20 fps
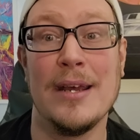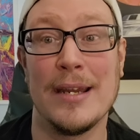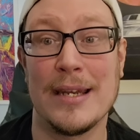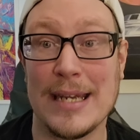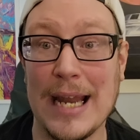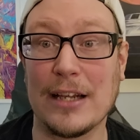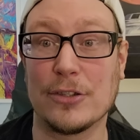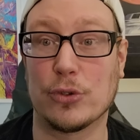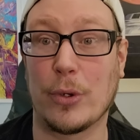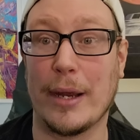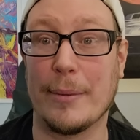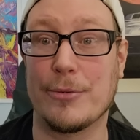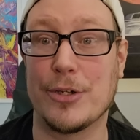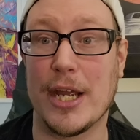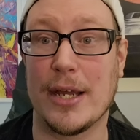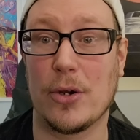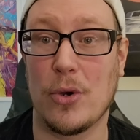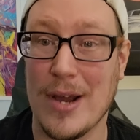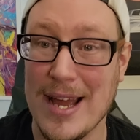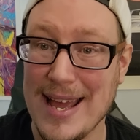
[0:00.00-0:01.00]
Not subscribe
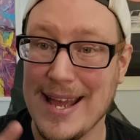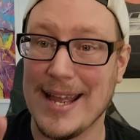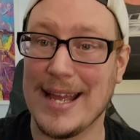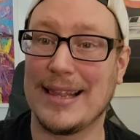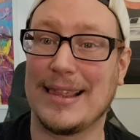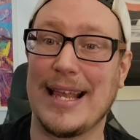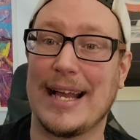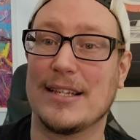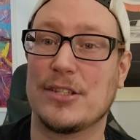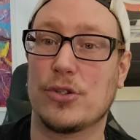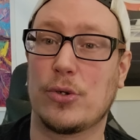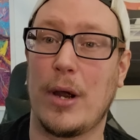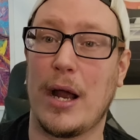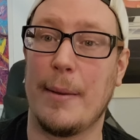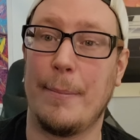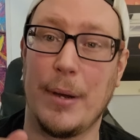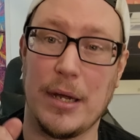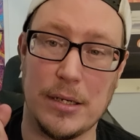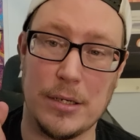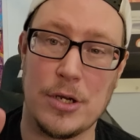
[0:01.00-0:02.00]
channel. Hit that
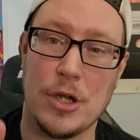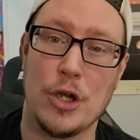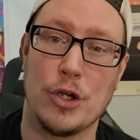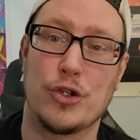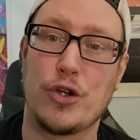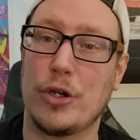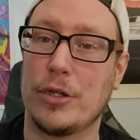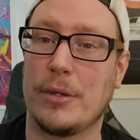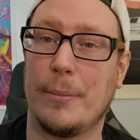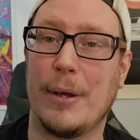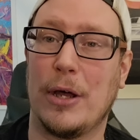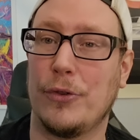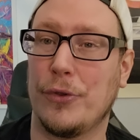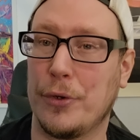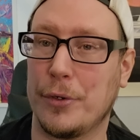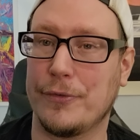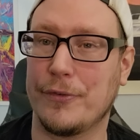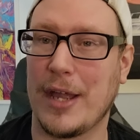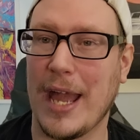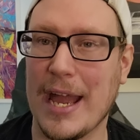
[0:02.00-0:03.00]
subscribe button. Turn on the bell
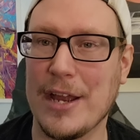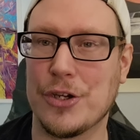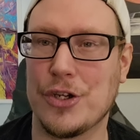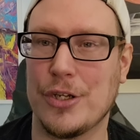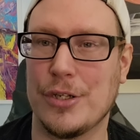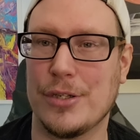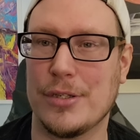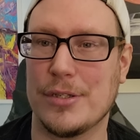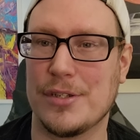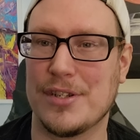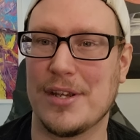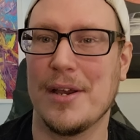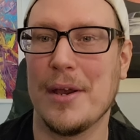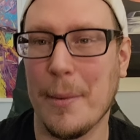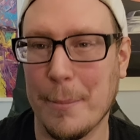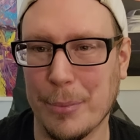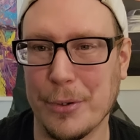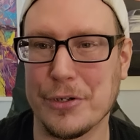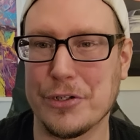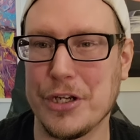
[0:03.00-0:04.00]
notifications.
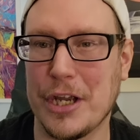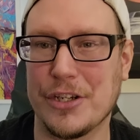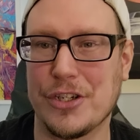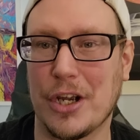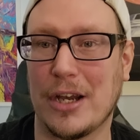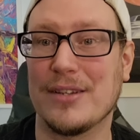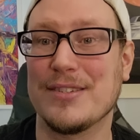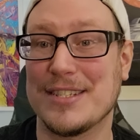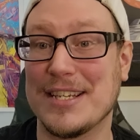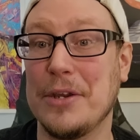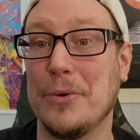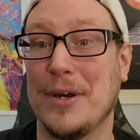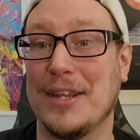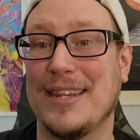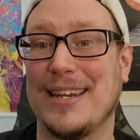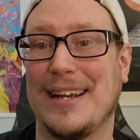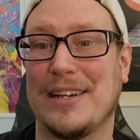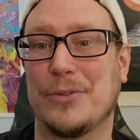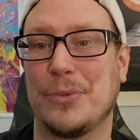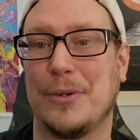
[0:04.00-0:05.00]
Appreciate y'all. See you in
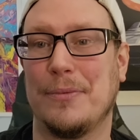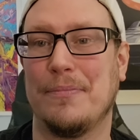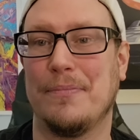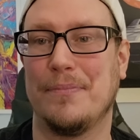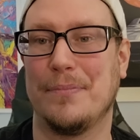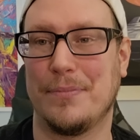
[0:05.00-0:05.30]
the next one.